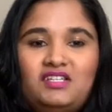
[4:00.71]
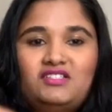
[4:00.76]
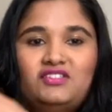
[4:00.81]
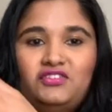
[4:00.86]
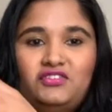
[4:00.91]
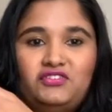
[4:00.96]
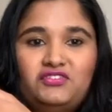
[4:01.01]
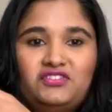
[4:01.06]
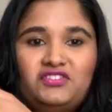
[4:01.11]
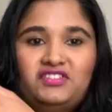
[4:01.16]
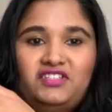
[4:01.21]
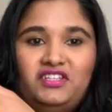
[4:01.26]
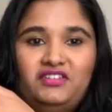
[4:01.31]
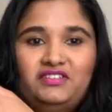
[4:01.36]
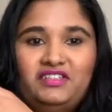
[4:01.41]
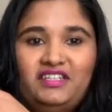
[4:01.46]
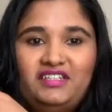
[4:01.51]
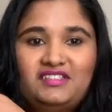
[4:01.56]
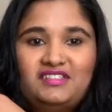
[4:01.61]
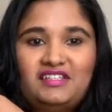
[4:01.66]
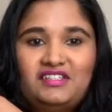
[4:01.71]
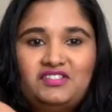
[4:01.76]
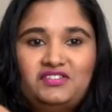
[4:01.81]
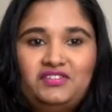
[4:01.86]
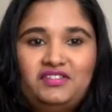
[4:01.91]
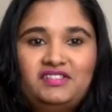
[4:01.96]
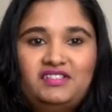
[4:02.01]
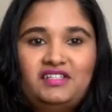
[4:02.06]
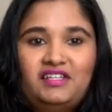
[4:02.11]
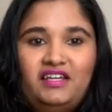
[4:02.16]
So those are the only
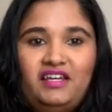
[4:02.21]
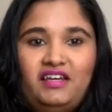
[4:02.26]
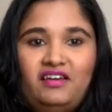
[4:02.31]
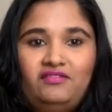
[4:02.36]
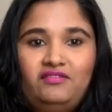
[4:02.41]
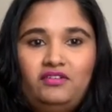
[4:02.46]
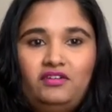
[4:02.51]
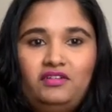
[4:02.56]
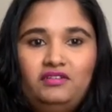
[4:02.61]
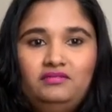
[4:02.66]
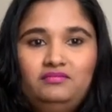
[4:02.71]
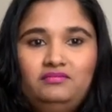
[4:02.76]
accessories that I have on.